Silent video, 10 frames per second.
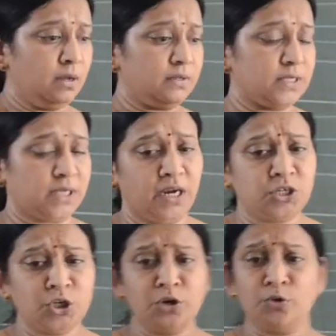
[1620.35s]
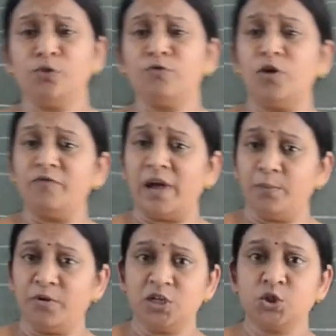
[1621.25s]
The selection rule for
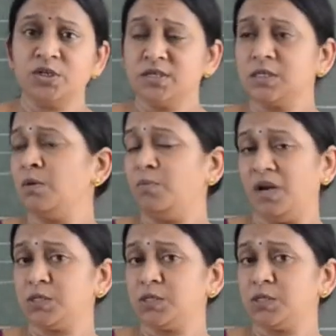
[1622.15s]
vibration is plus